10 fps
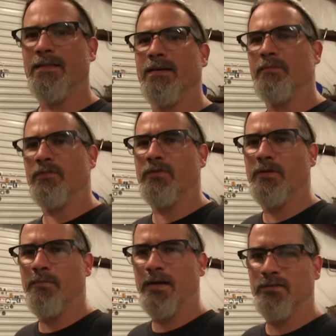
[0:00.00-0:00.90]
I think I'm just
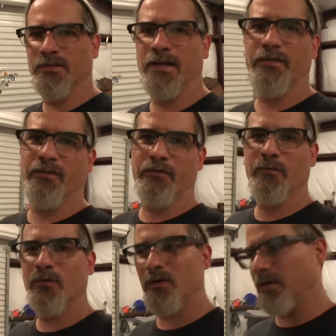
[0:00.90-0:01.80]
going to bastardize it
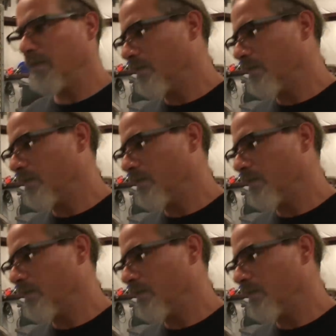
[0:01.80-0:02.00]
some more.